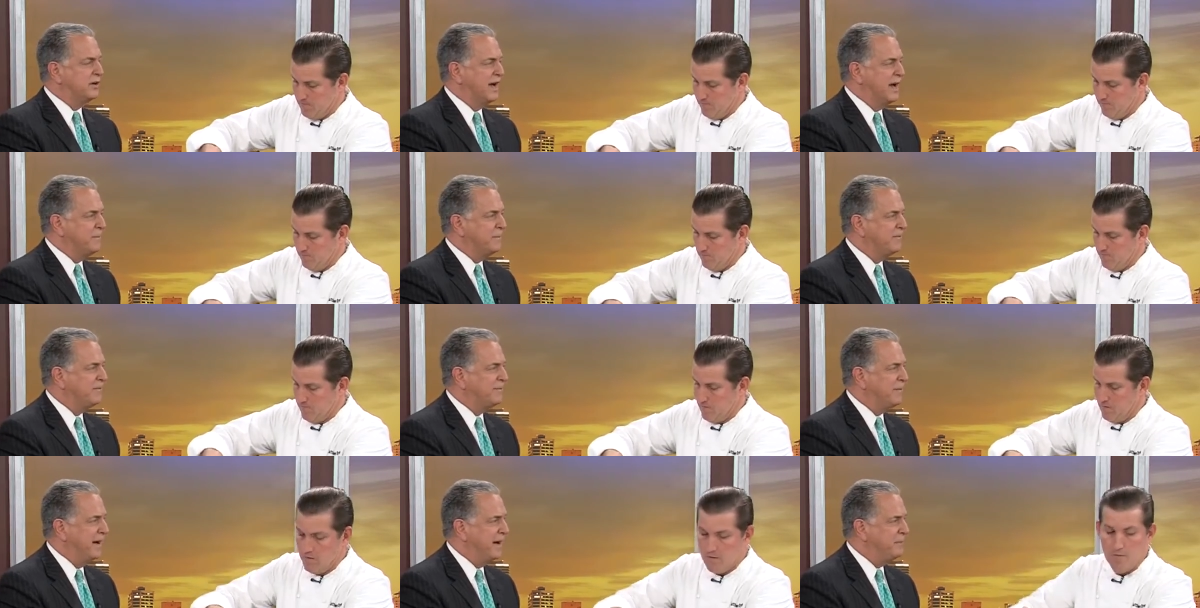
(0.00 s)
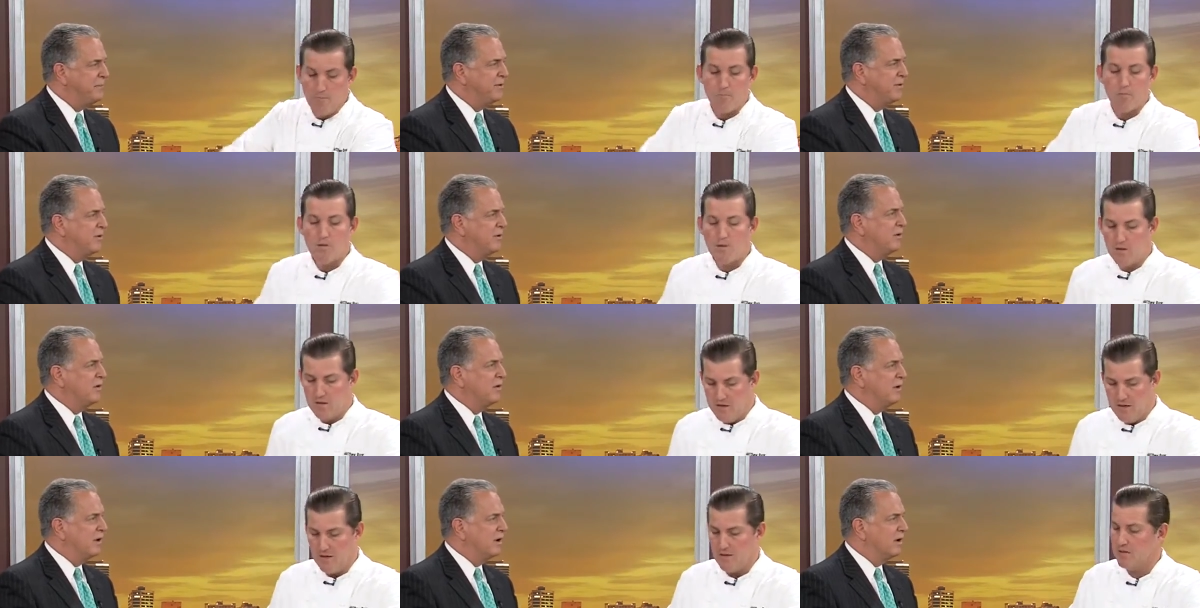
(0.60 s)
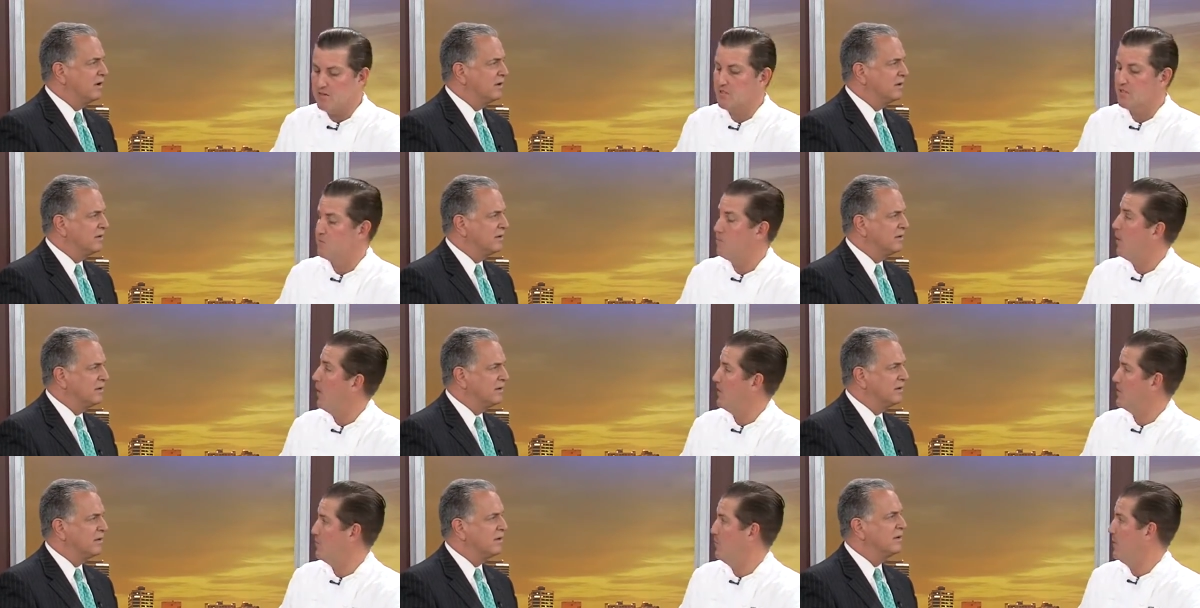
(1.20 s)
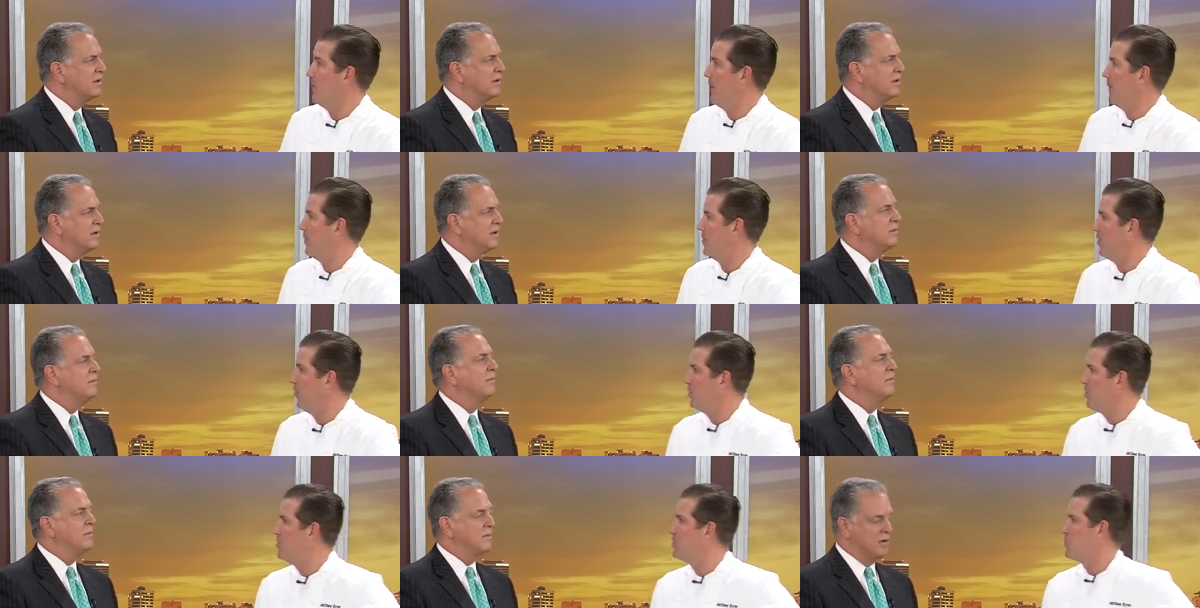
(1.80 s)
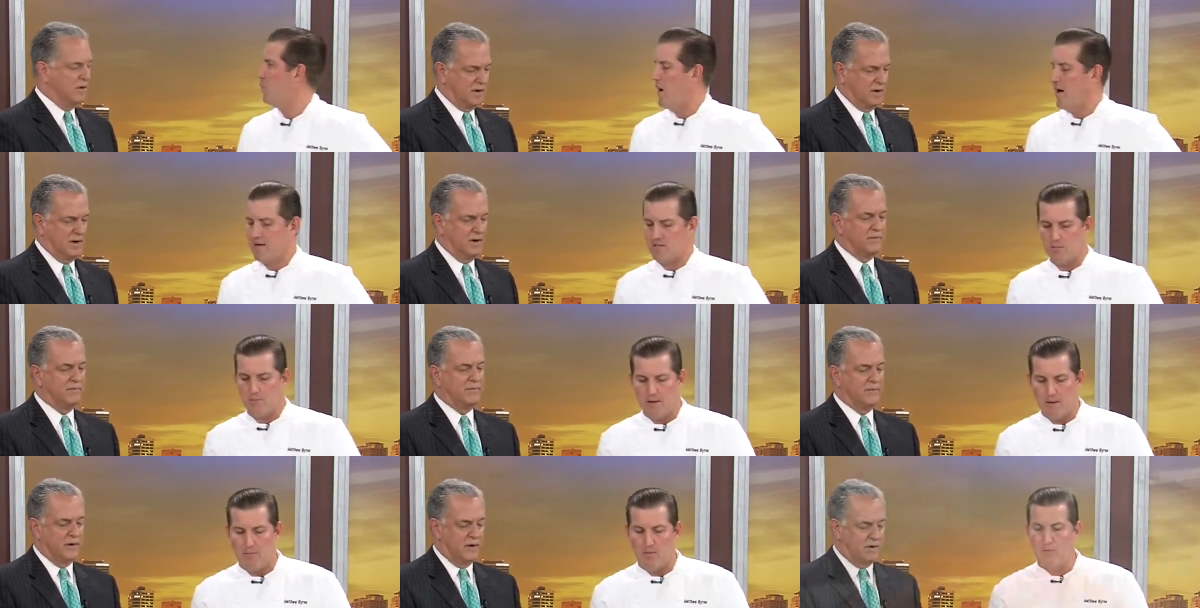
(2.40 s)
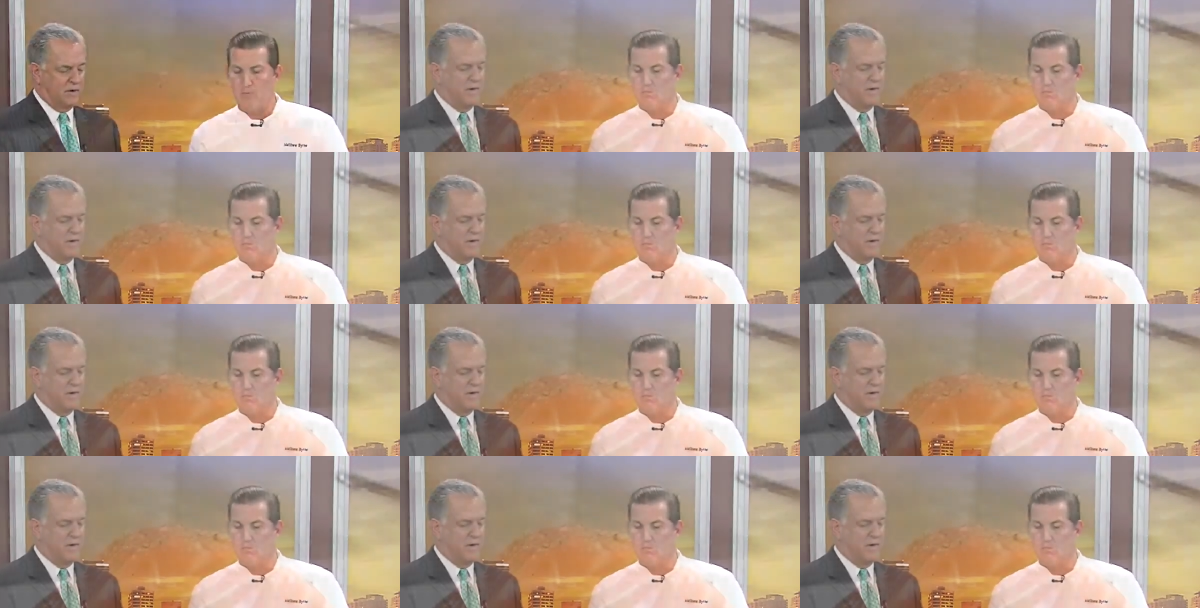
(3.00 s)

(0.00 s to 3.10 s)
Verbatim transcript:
Speaker 1: type of paper?
Speaker 2: Or? Yeah, this is parchment paper. Don't use wax paper